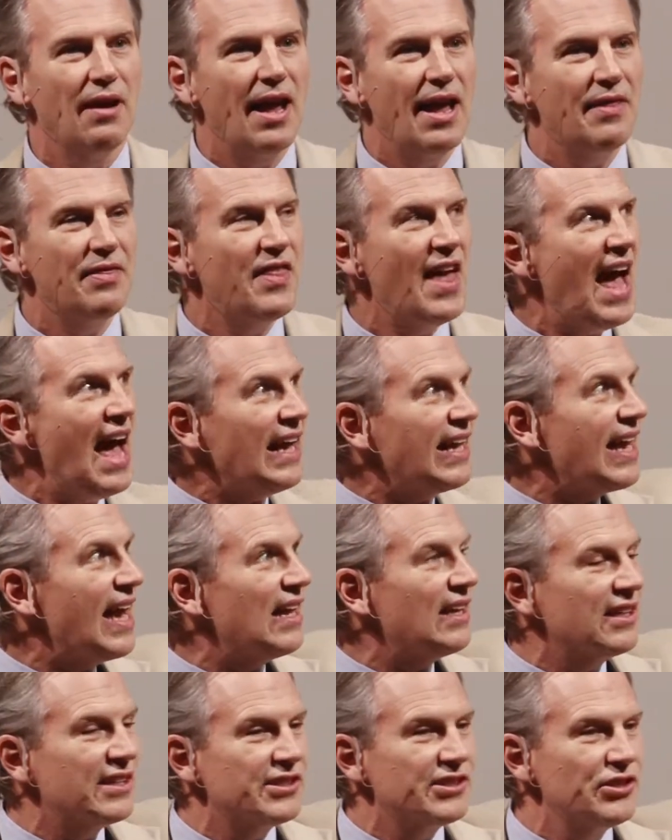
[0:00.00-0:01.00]
And that
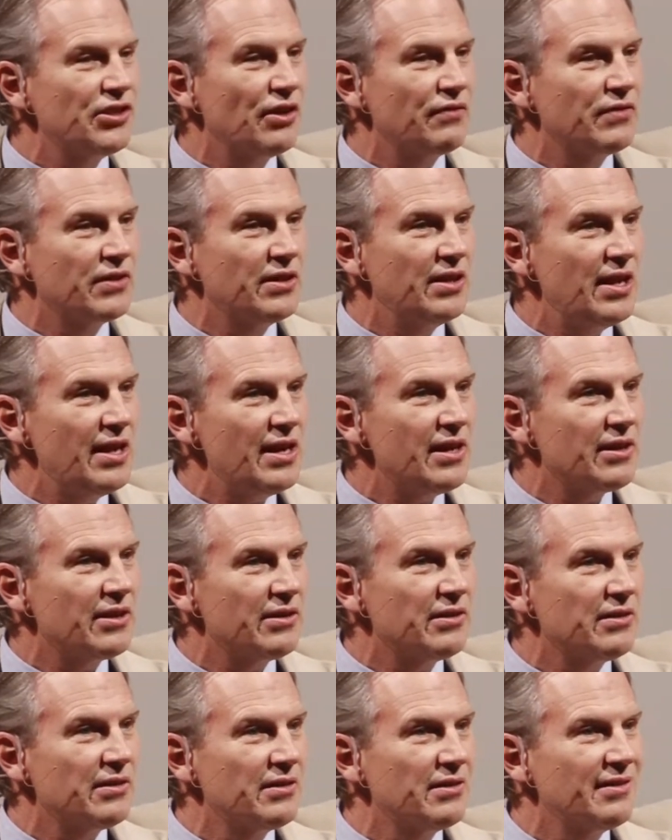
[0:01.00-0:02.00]
galaxy over
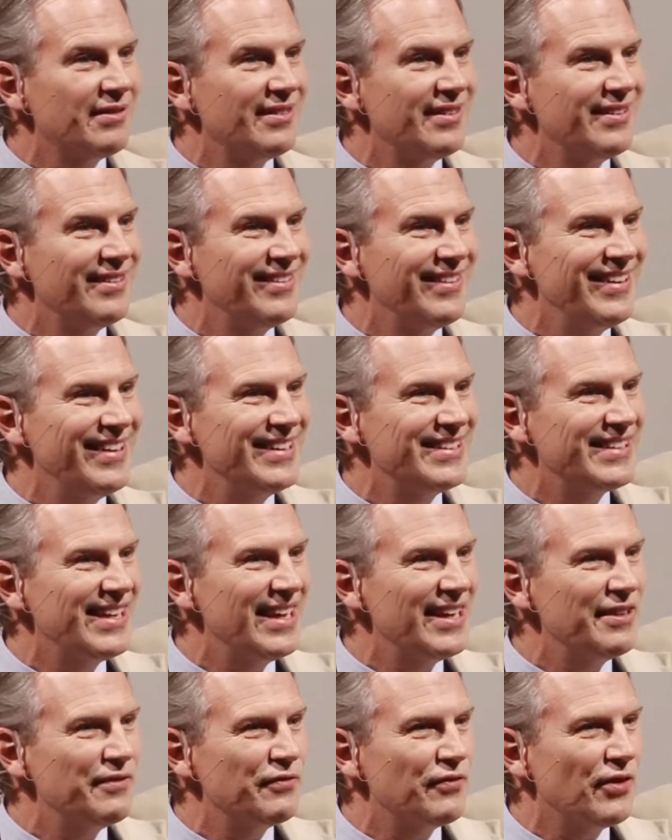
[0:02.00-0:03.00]
there is
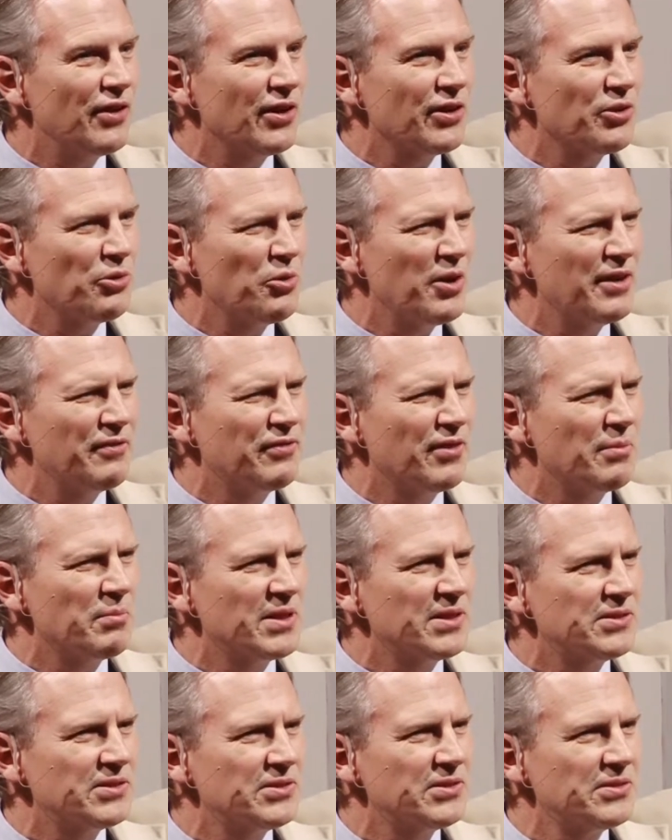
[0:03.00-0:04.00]
getting farther away from
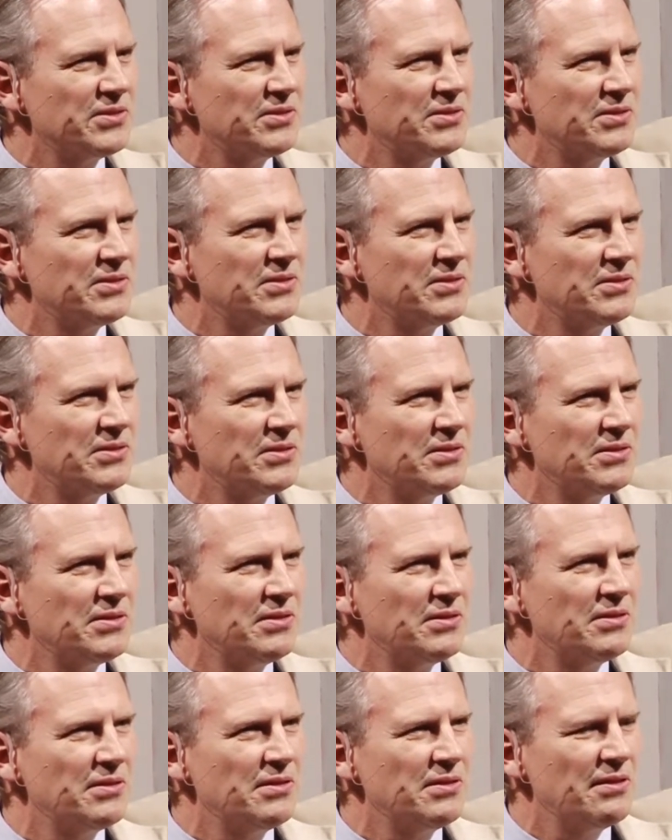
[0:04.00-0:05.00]
us.
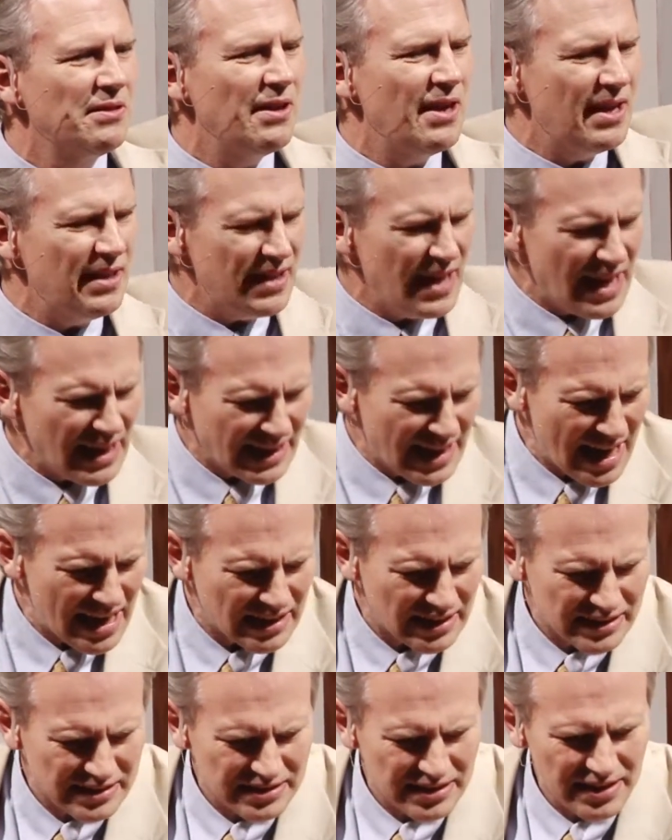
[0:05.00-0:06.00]
And that
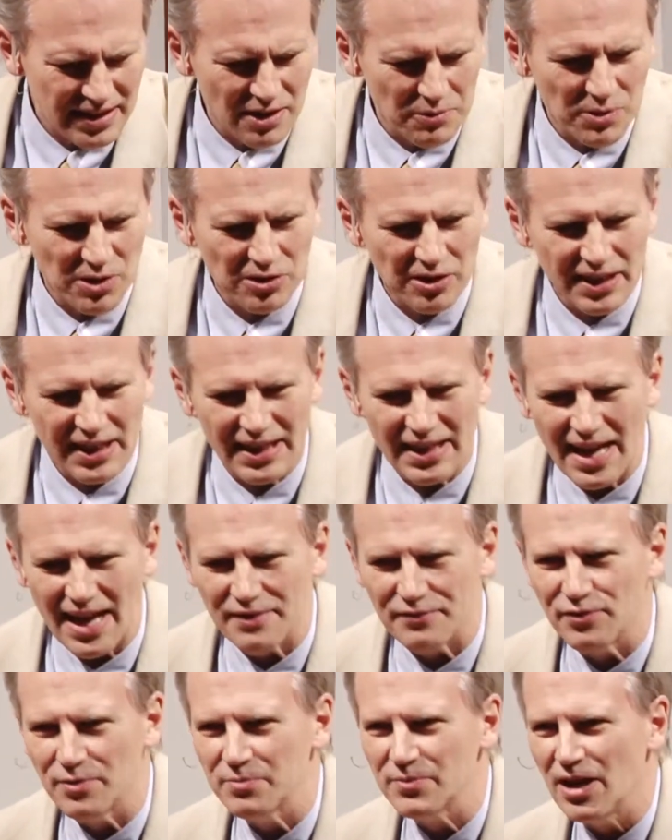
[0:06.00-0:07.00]
galaxy that we're looking
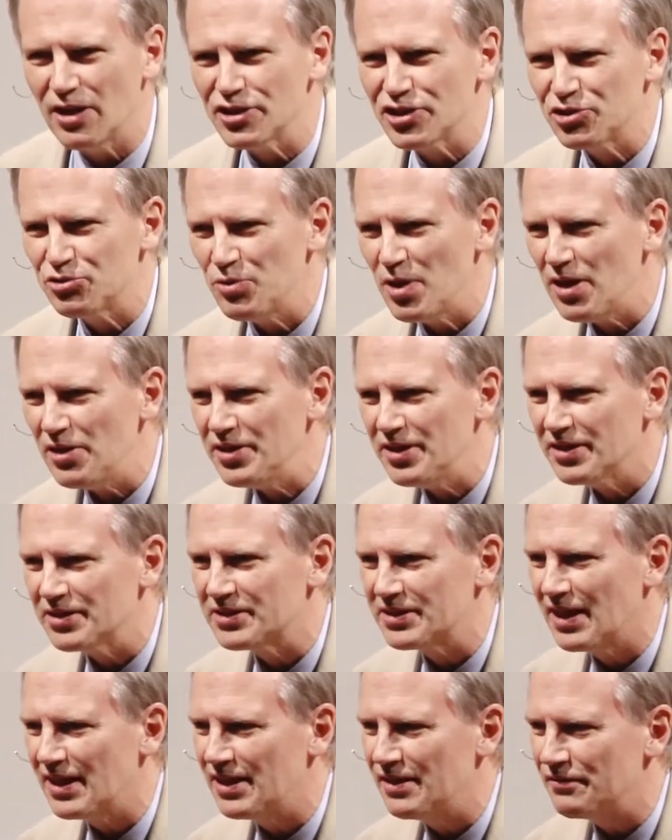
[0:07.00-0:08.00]
at from Australia
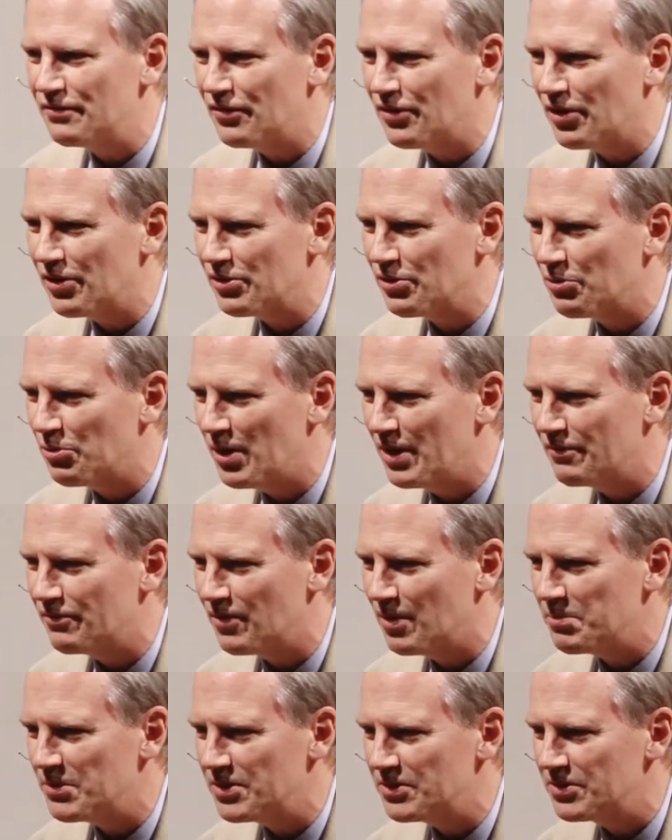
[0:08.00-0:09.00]
is getting farther away
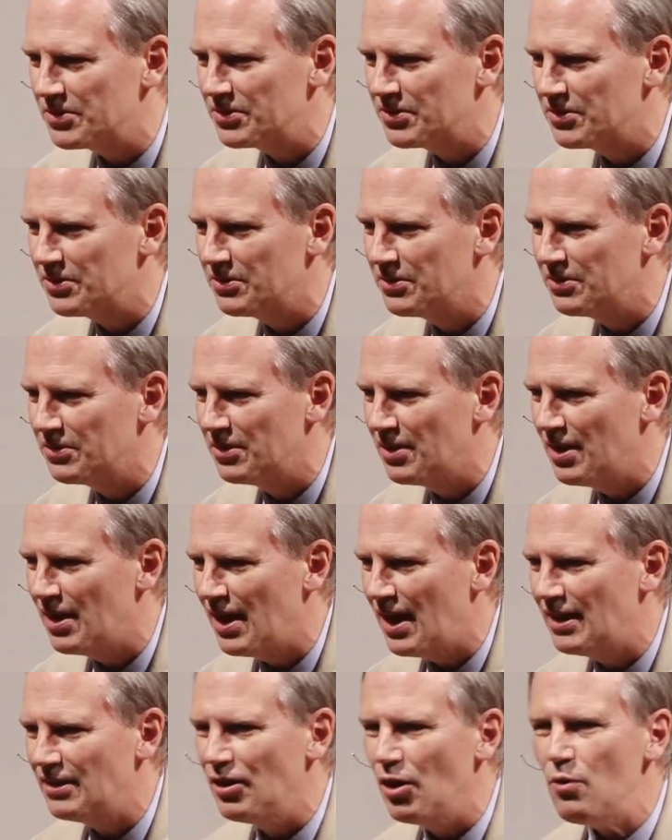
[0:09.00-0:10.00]
from us.
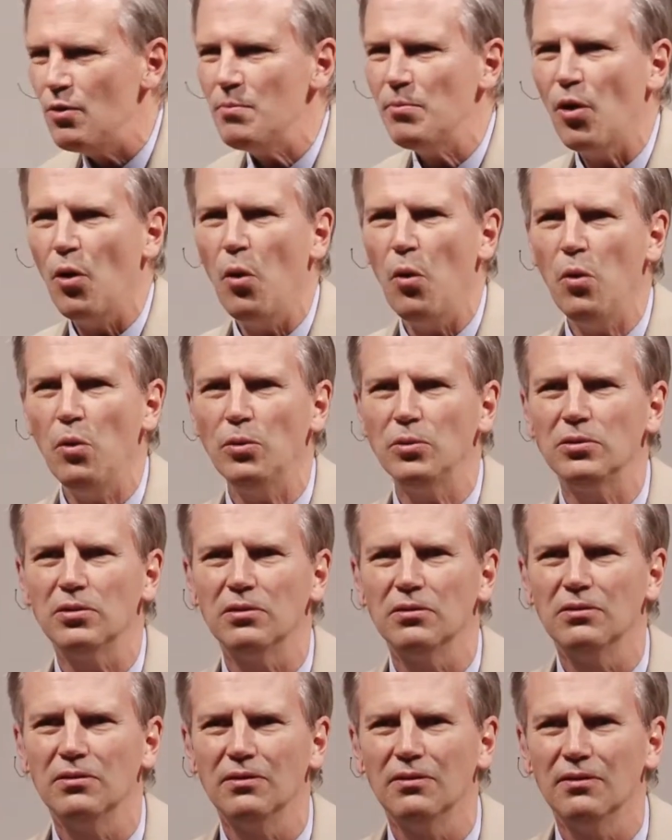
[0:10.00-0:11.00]
And lo and behold,
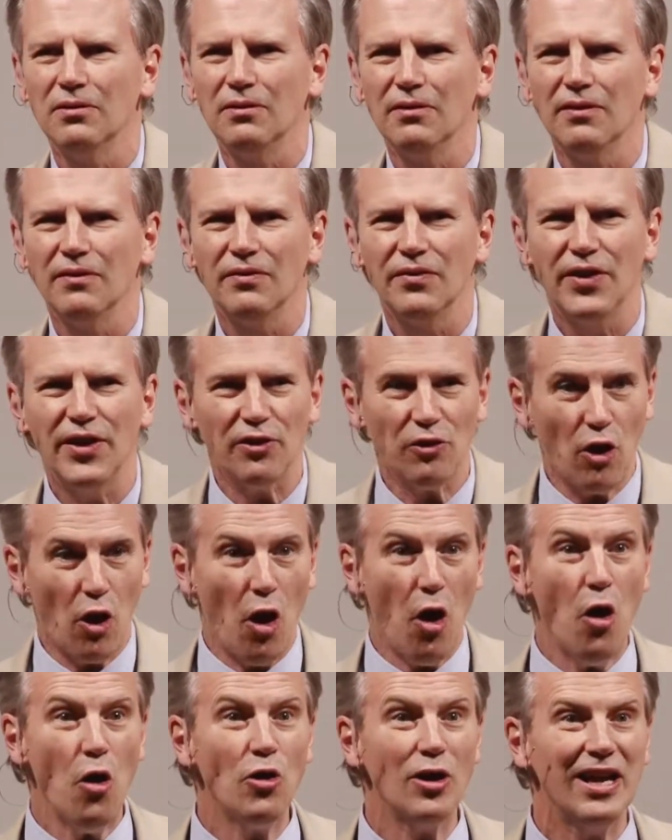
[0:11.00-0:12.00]
they're
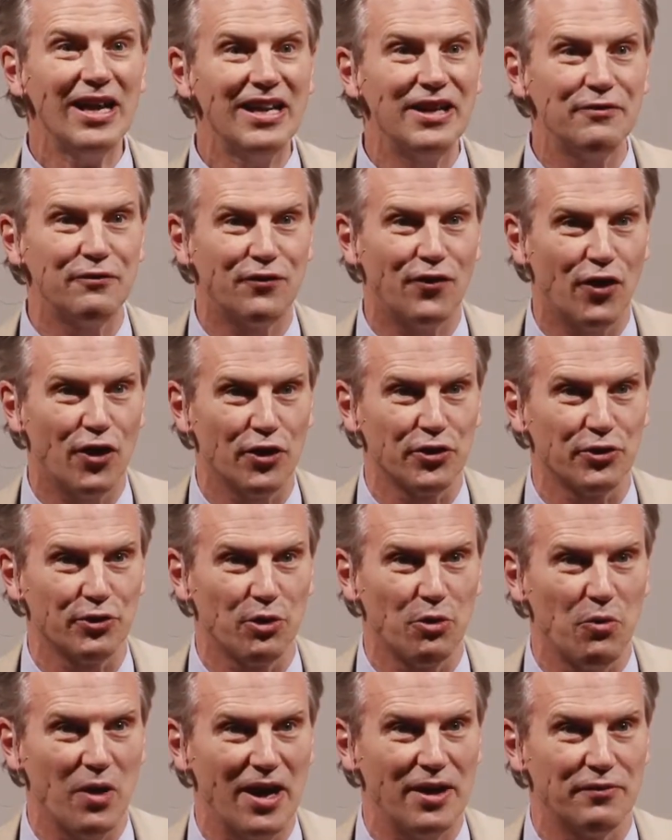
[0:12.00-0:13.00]
all getting farther
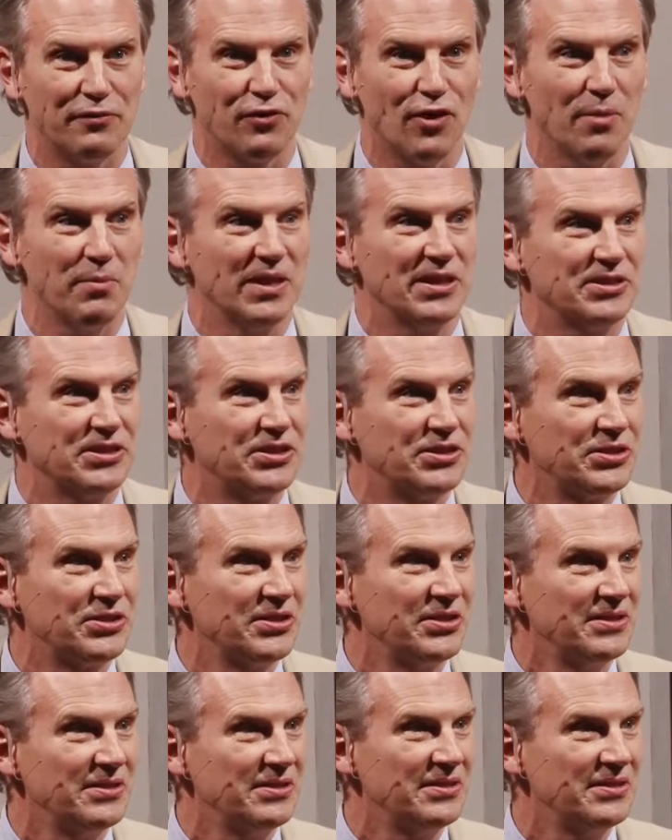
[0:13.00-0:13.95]
away from us.